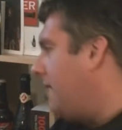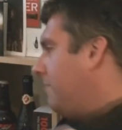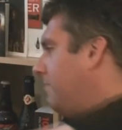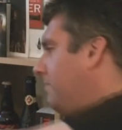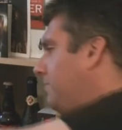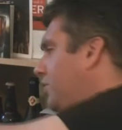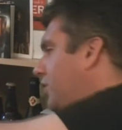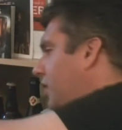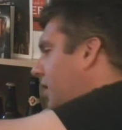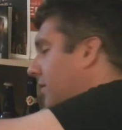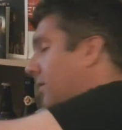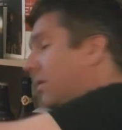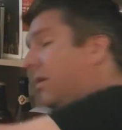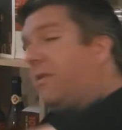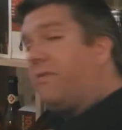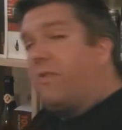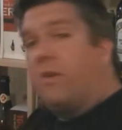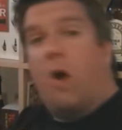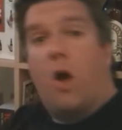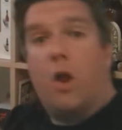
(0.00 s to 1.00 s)
I don't know
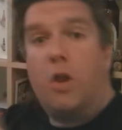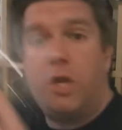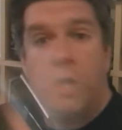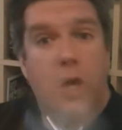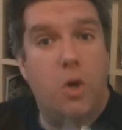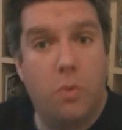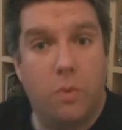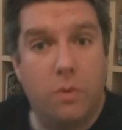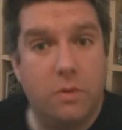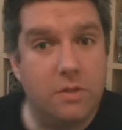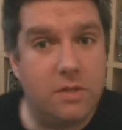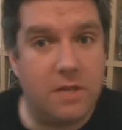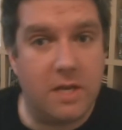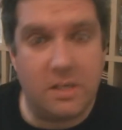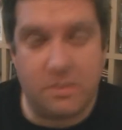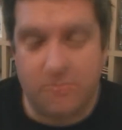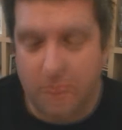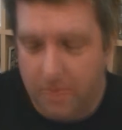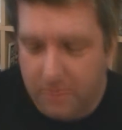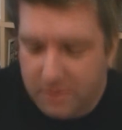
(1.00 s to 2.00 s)
if they've got a new one
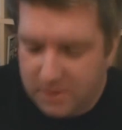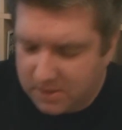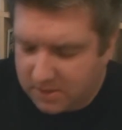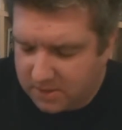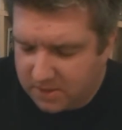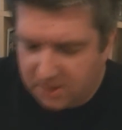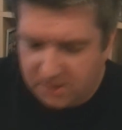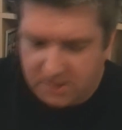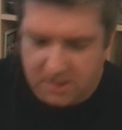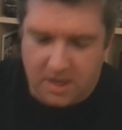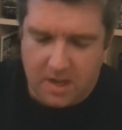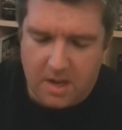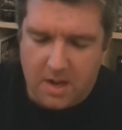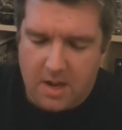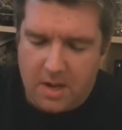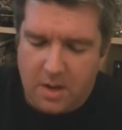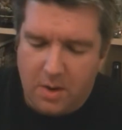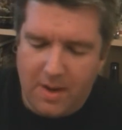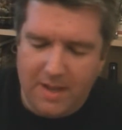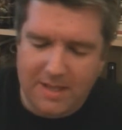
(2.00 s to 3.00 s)
since, but it was such a
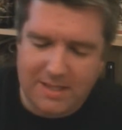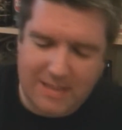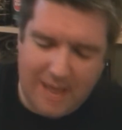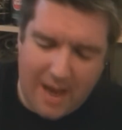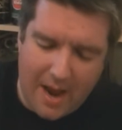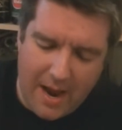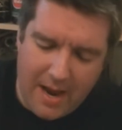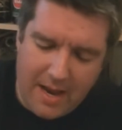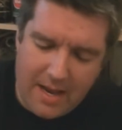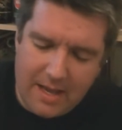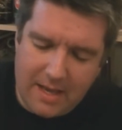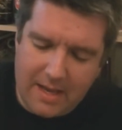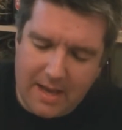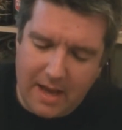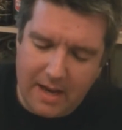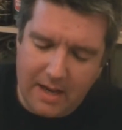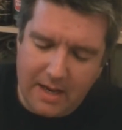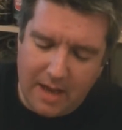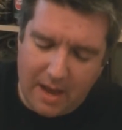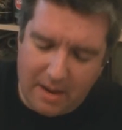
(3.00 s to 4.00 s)
quite a tiny
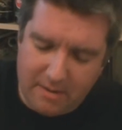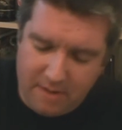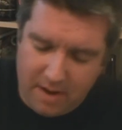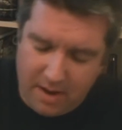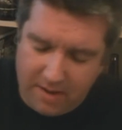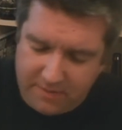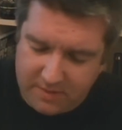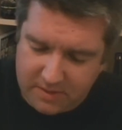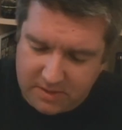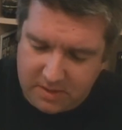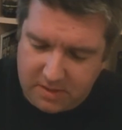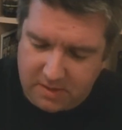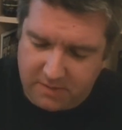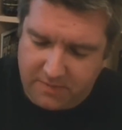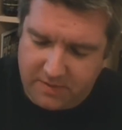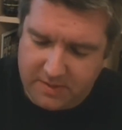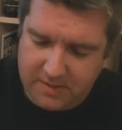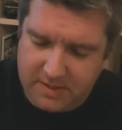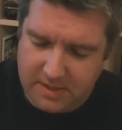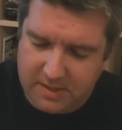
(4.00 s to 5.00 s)
canning line really for such a
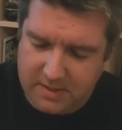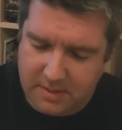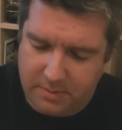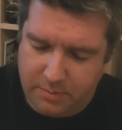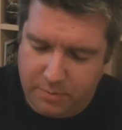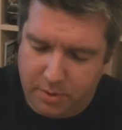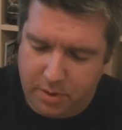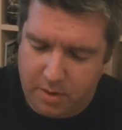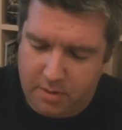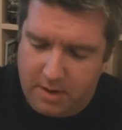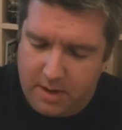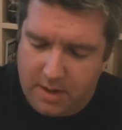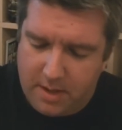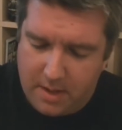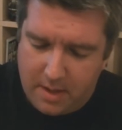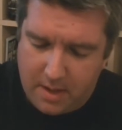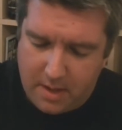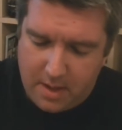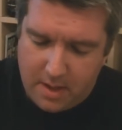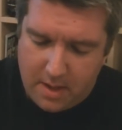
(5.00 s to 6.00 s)
fantastic brewery.
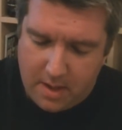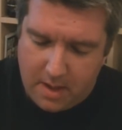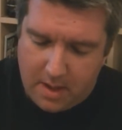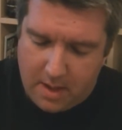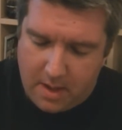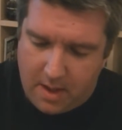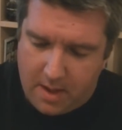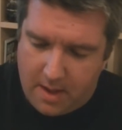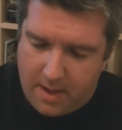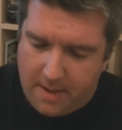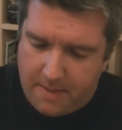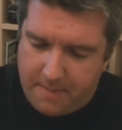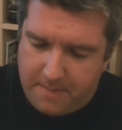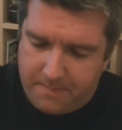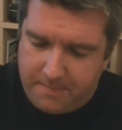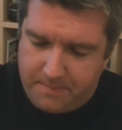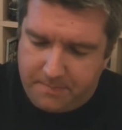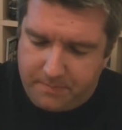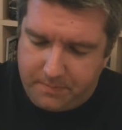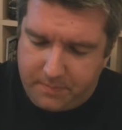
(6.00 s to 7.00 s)

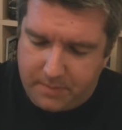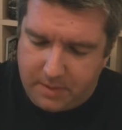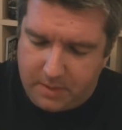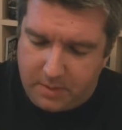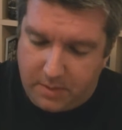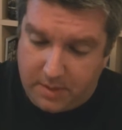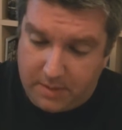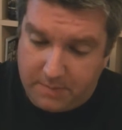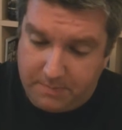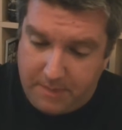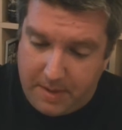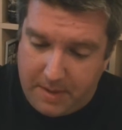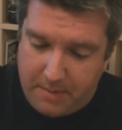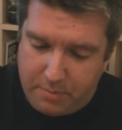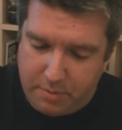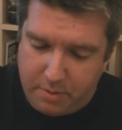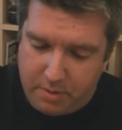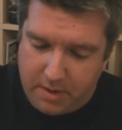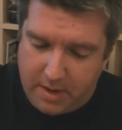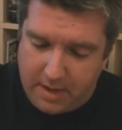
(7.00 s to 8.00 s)
Quite a big
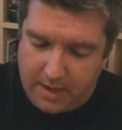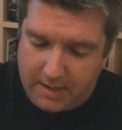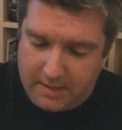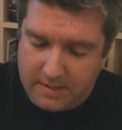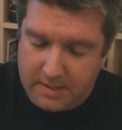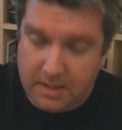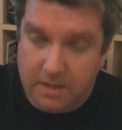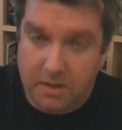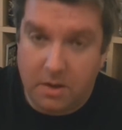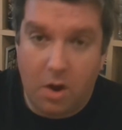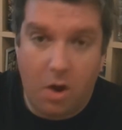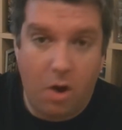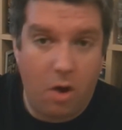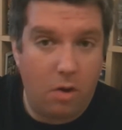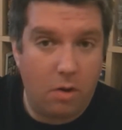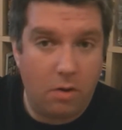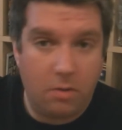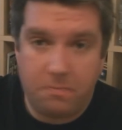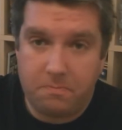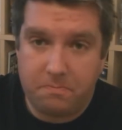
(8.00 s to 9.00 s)
brewery, I guess, in
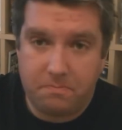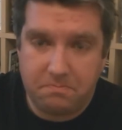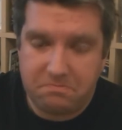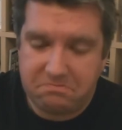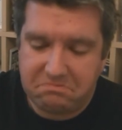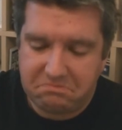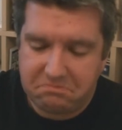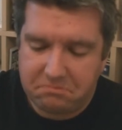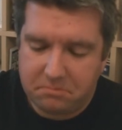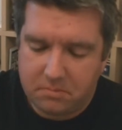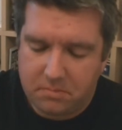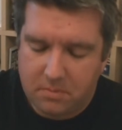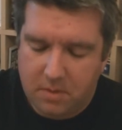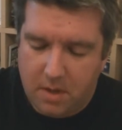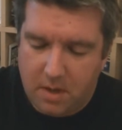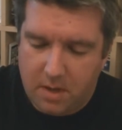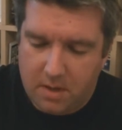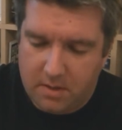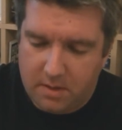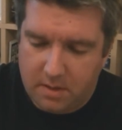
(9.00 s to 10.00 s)
all
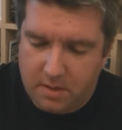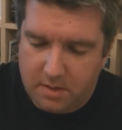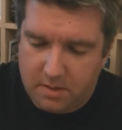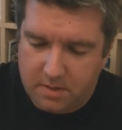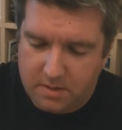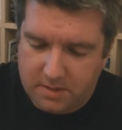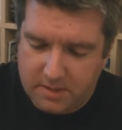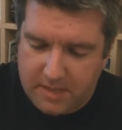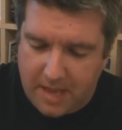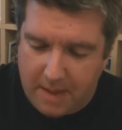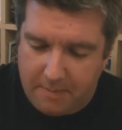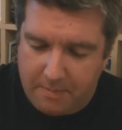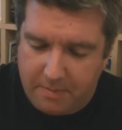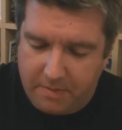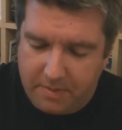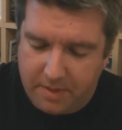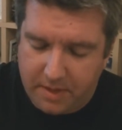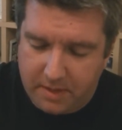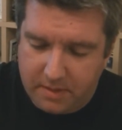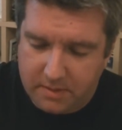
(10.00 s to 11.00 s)
in the scope
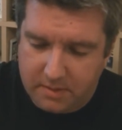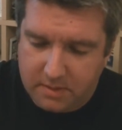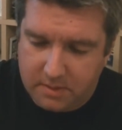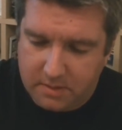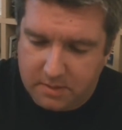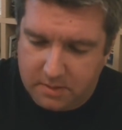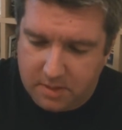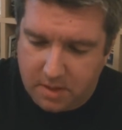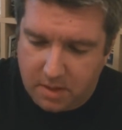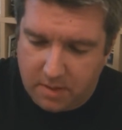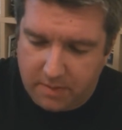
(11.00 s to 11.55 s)
of things.